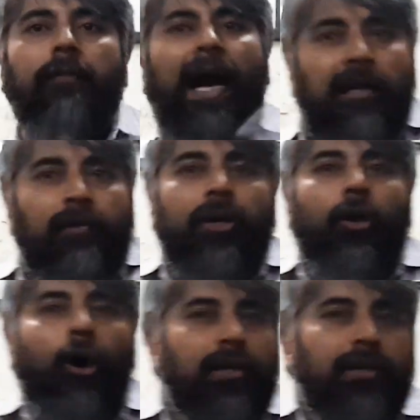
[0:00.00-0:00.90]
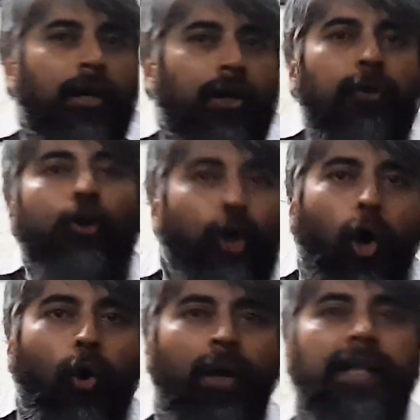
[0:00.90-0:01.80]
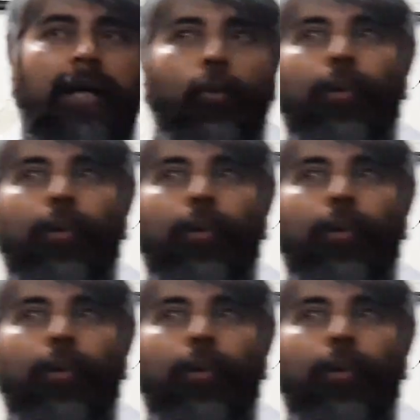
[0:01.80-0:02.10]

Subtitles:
battle because you know that